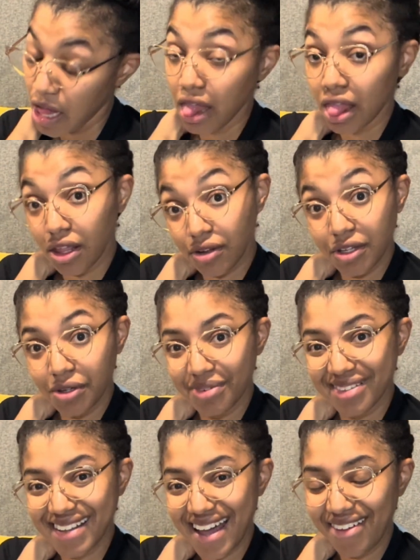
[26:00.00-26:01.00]
Lulu
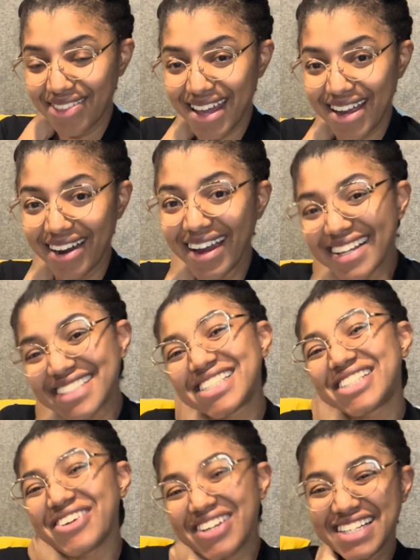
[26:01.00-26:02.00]
was down there, and
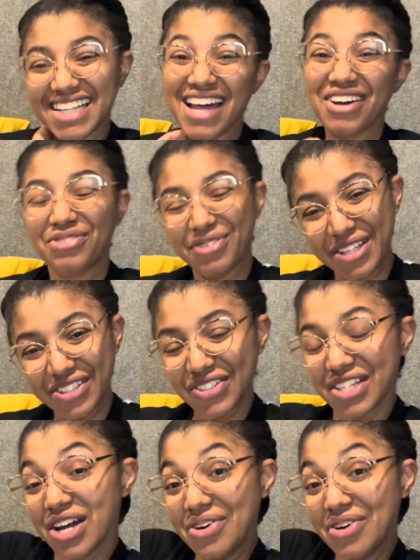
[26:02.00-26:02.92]
sure enough, wouldn't you know